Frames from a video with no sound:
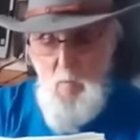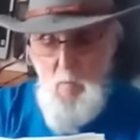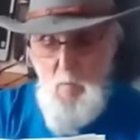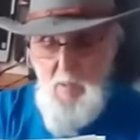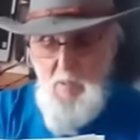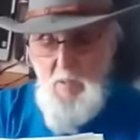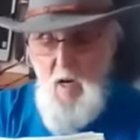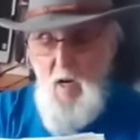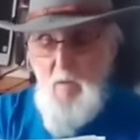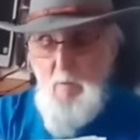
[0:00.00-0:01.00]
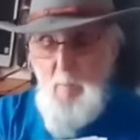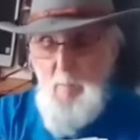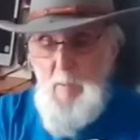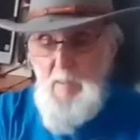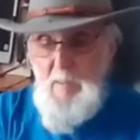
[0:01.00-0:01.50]
which are
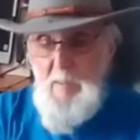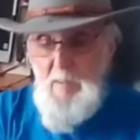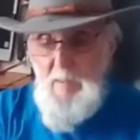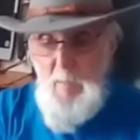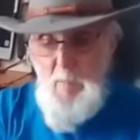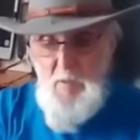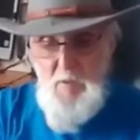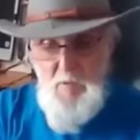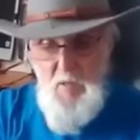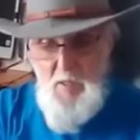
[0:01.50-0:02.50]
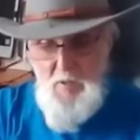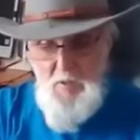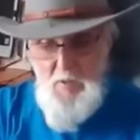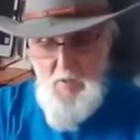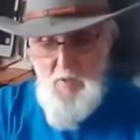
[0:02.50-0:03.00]
repeated
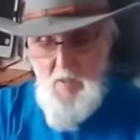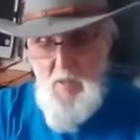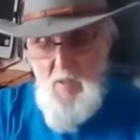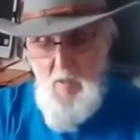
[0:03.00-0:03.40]
demonstrations